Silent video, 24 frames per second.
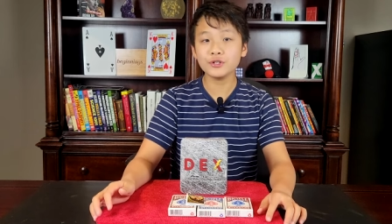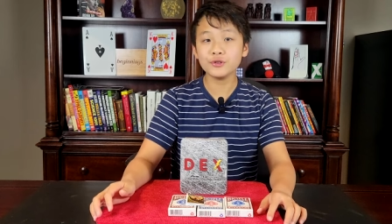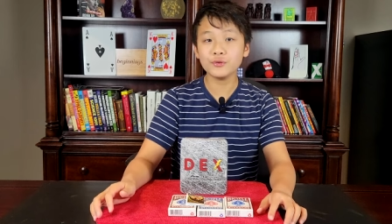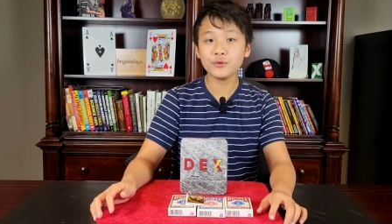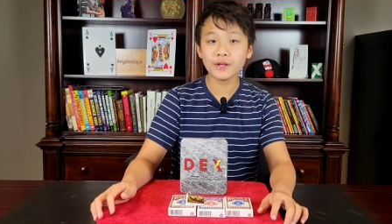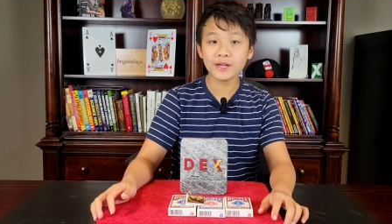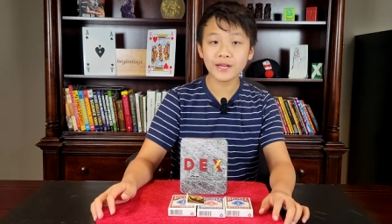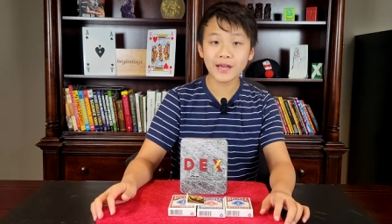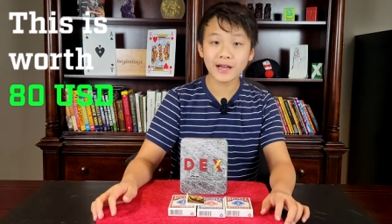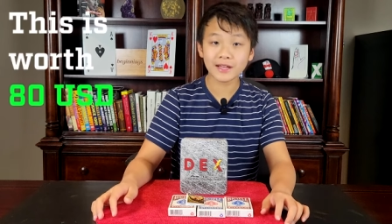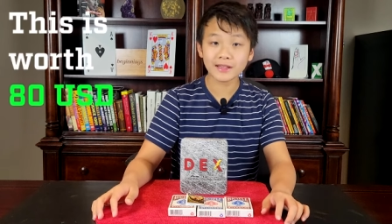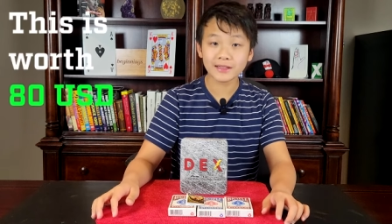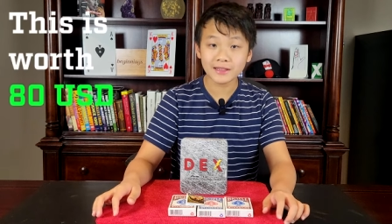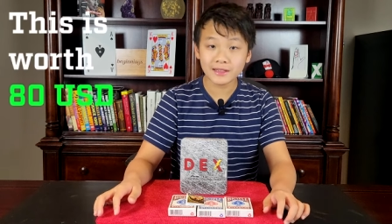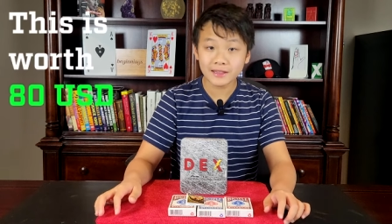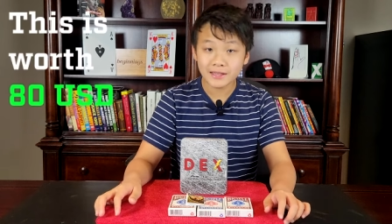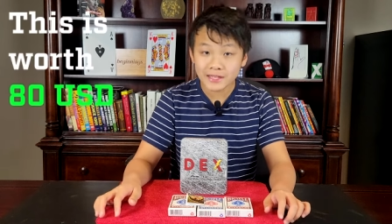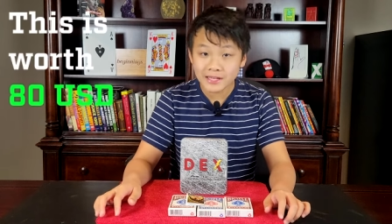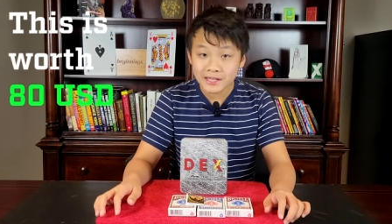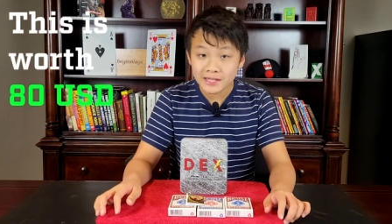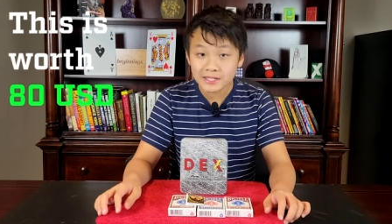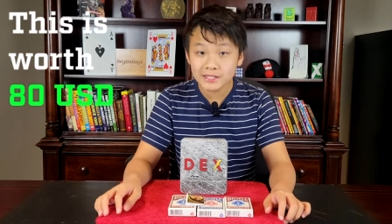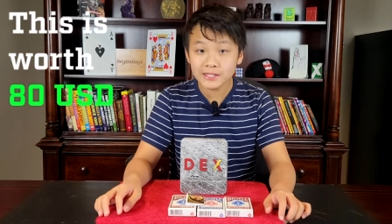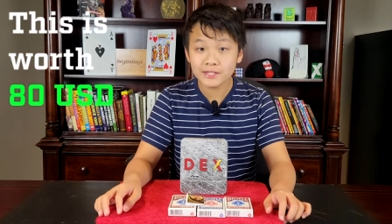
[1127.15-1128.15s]
doing at
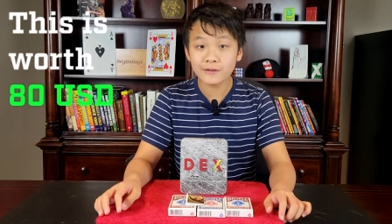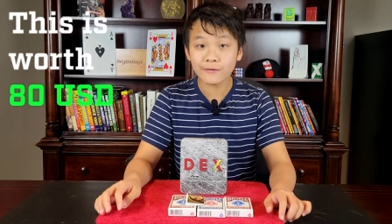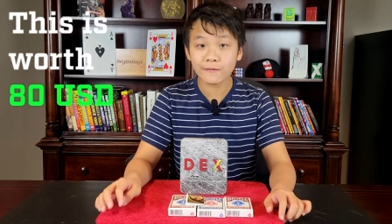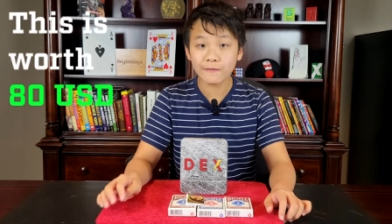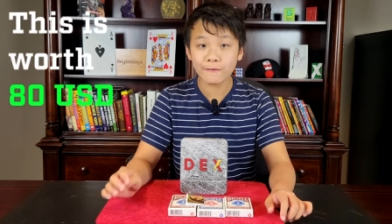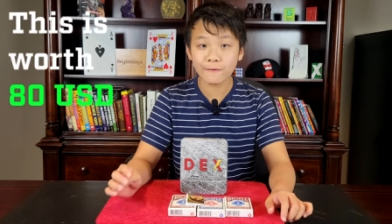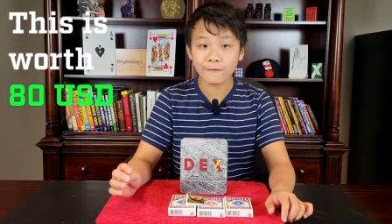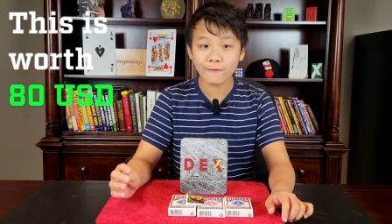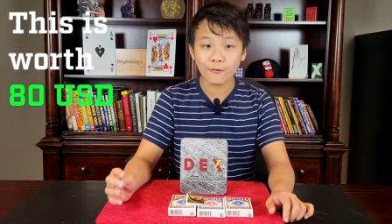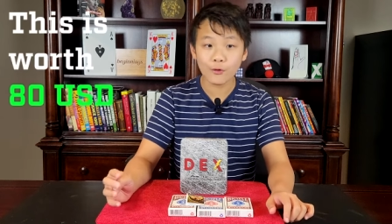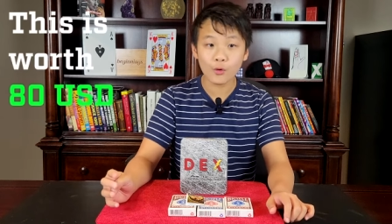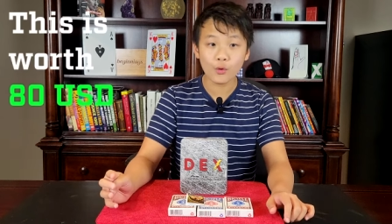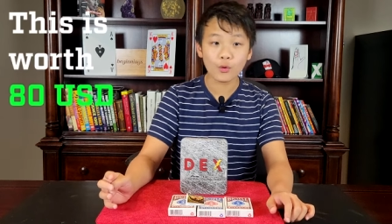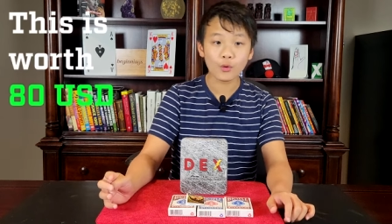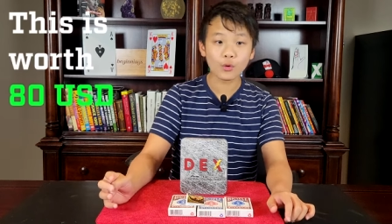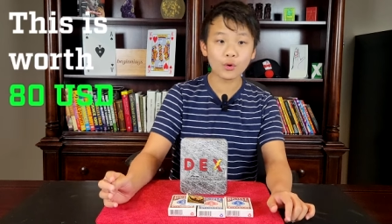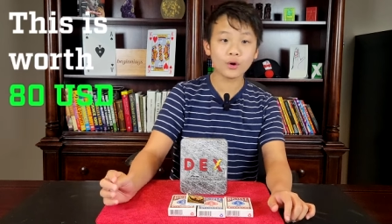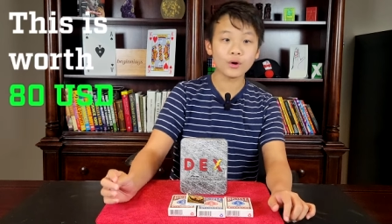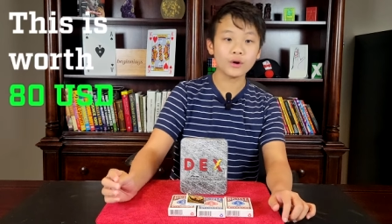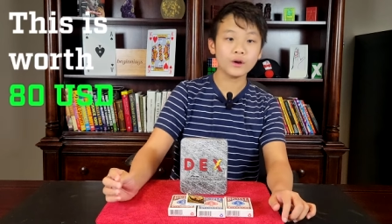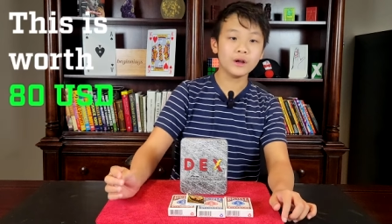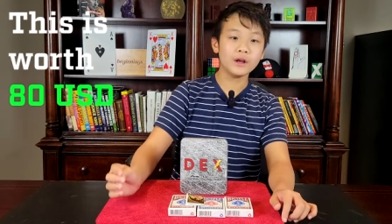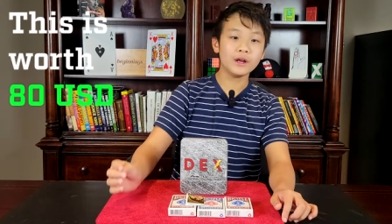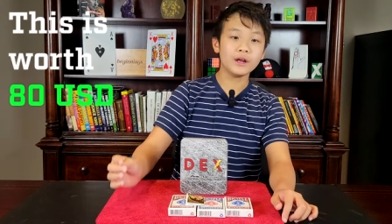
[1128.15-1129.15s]
least
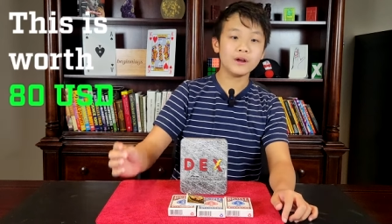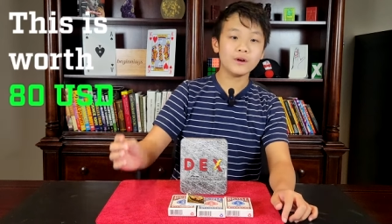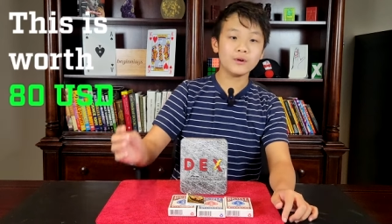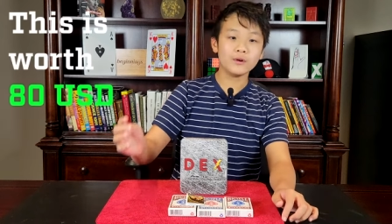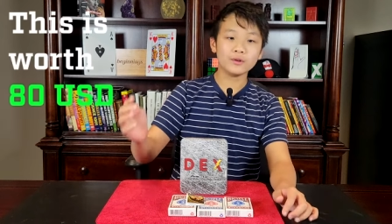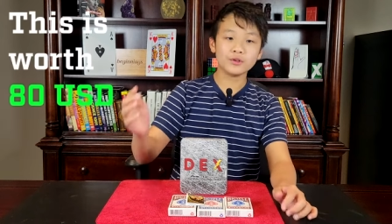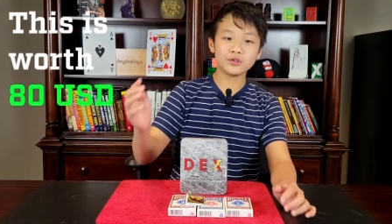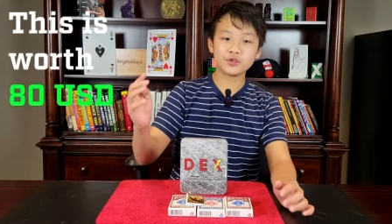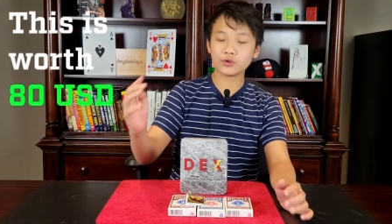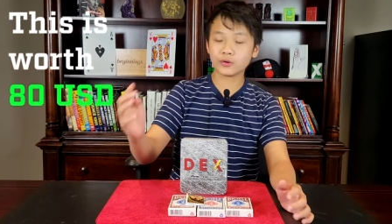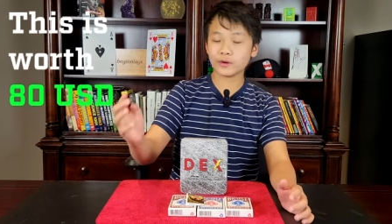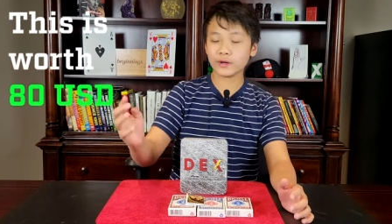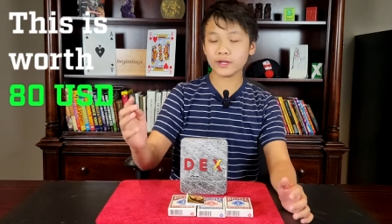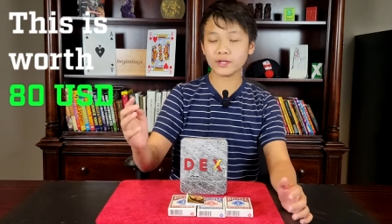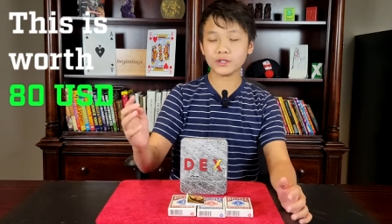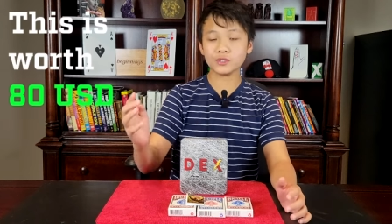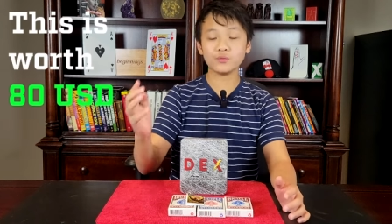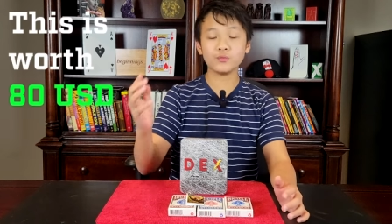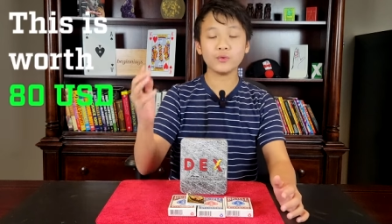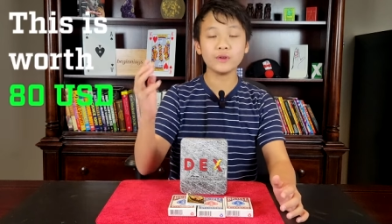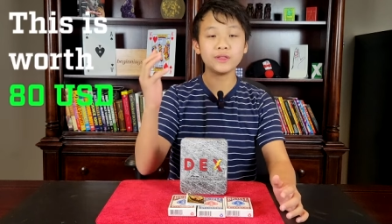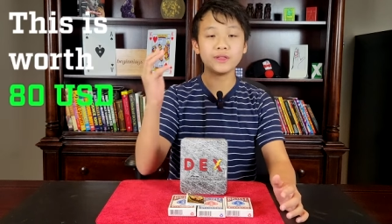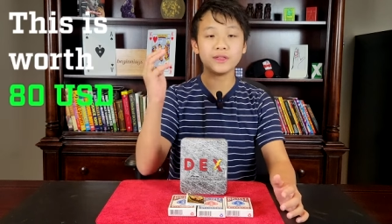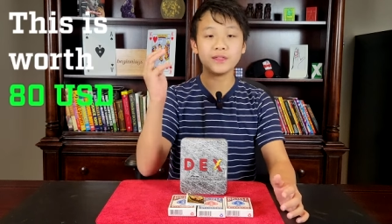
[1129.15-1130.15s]
four
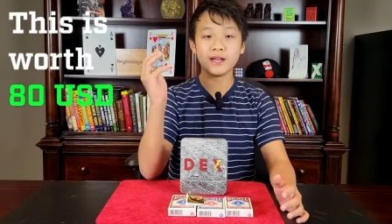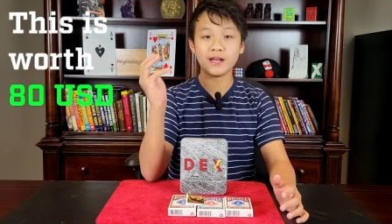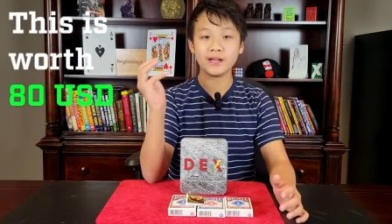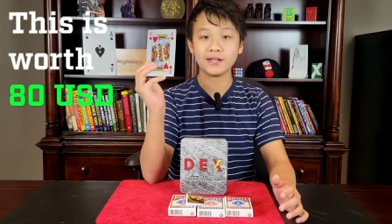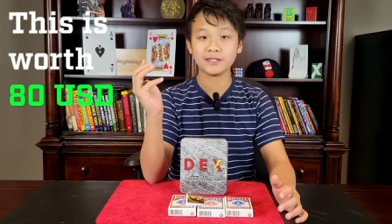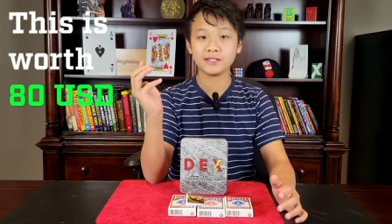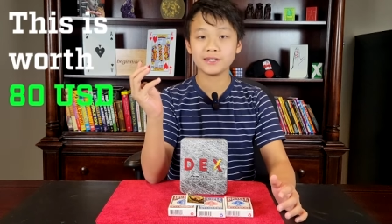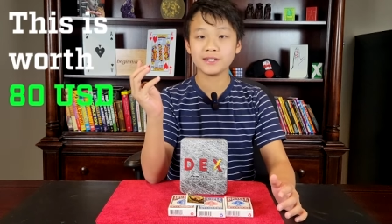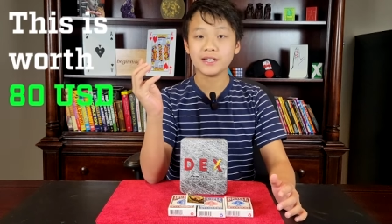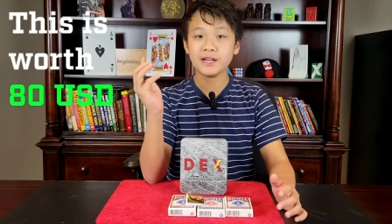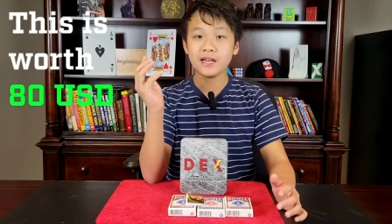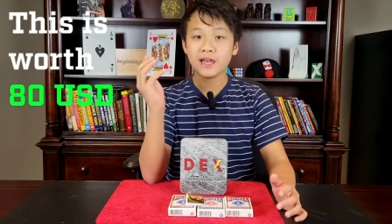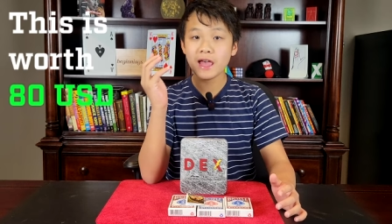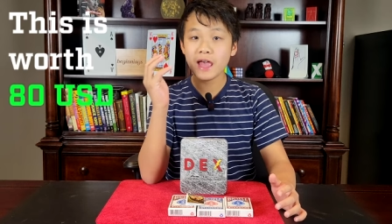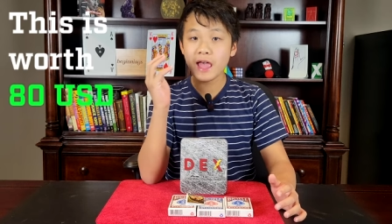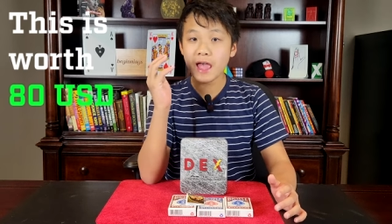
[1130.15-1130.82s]
tricks with Dex